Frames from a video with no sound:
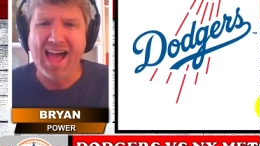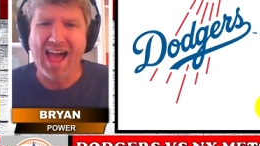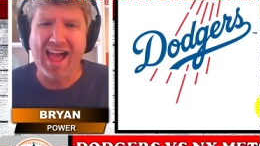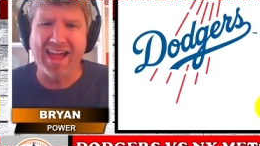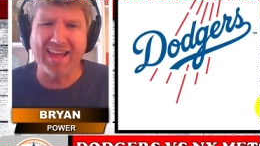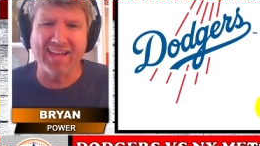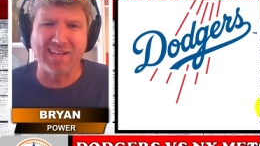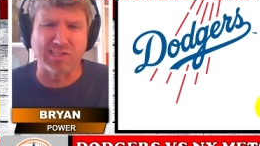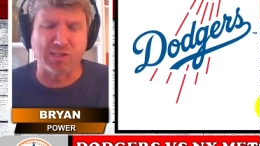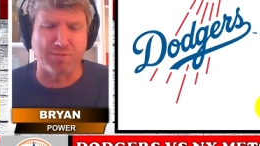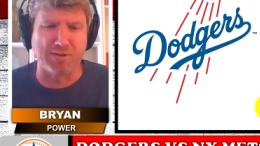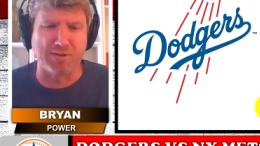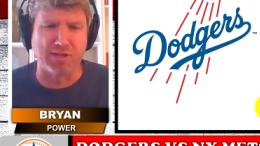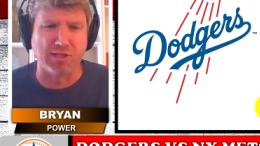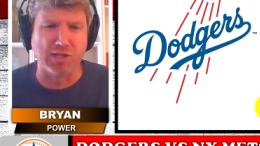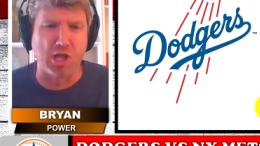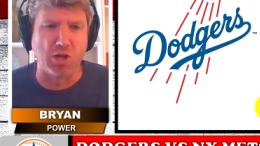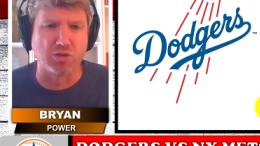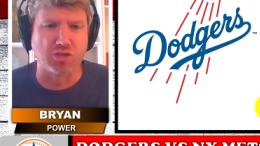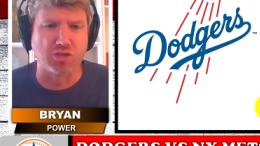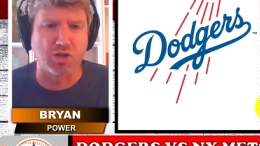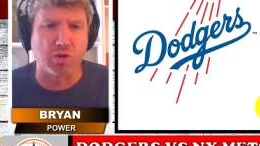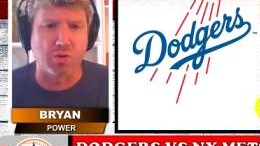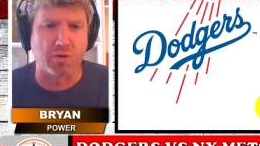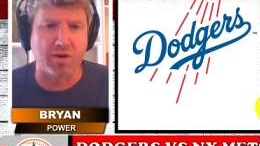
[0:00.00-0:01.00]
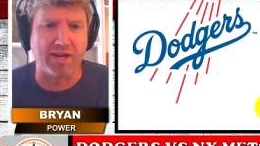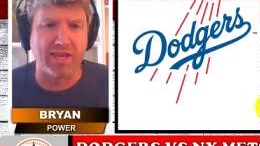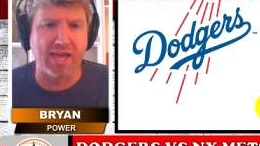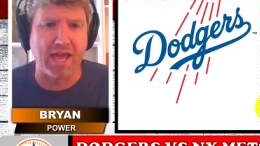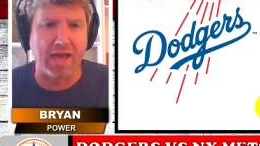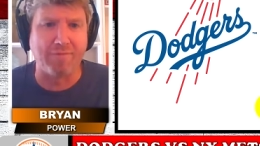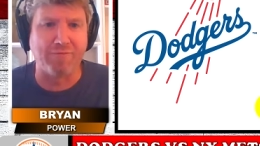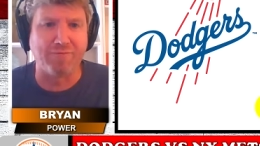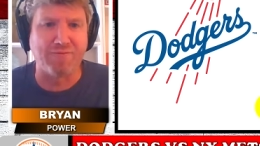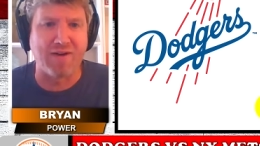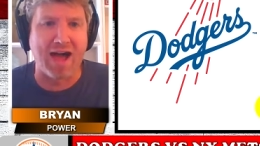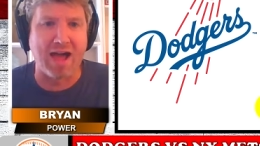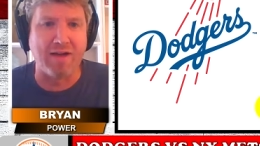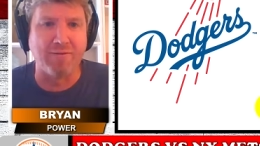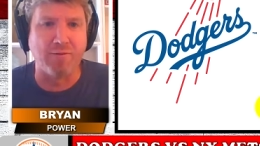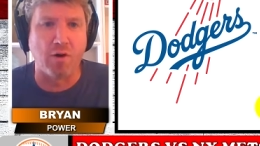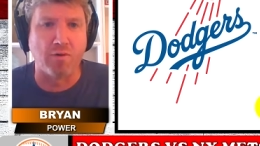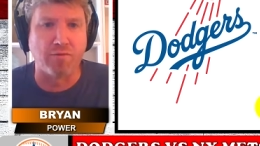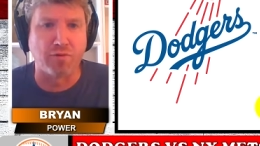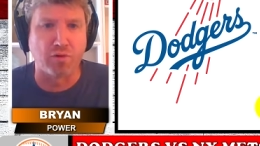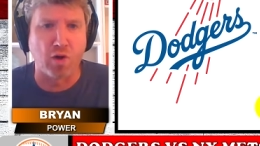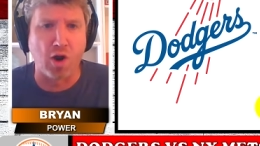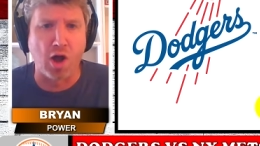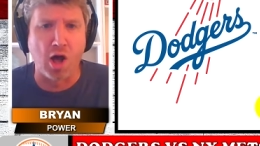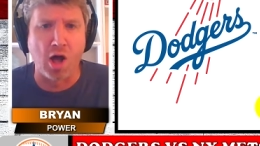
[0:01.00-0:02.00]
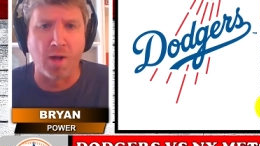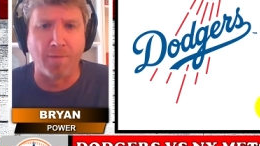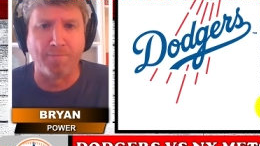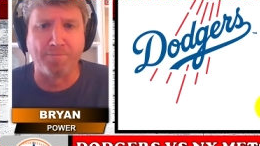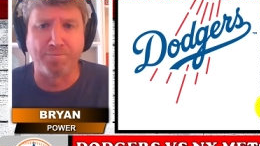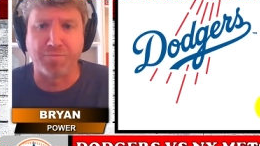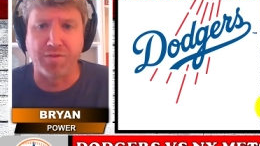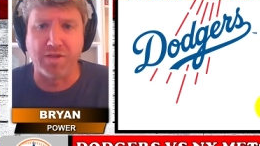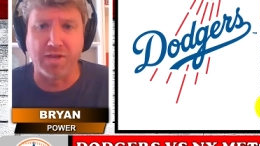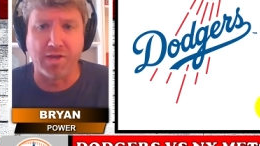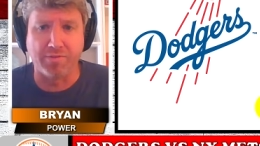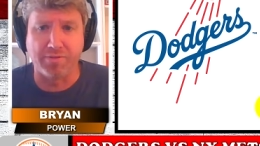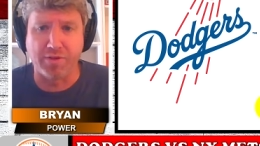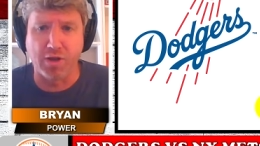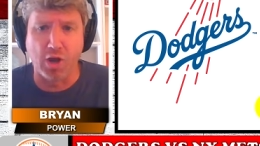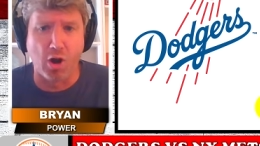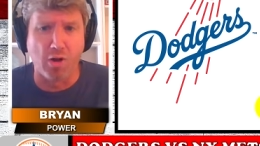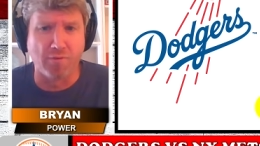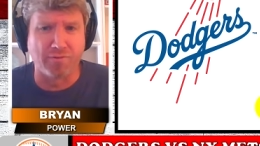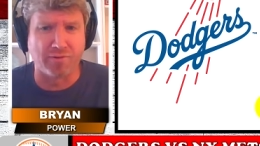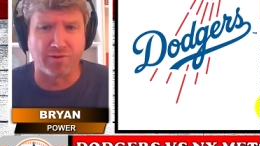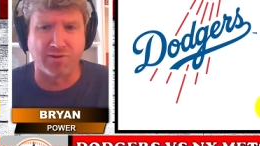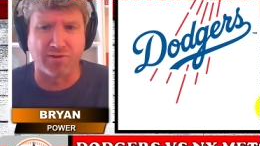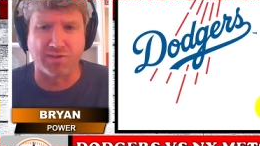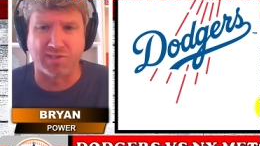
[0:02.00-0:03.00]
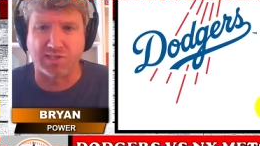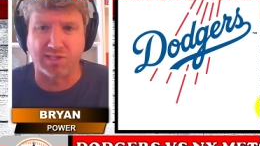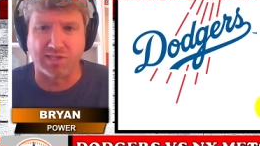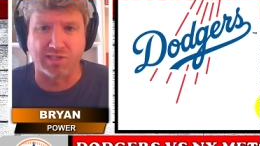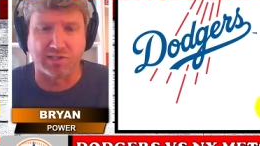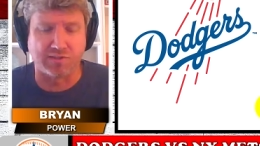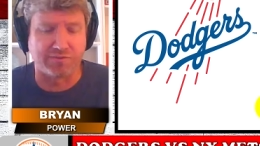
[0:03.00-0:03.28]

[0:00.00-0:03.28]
I think it's going to be a low-scoring game 5 overall. The over is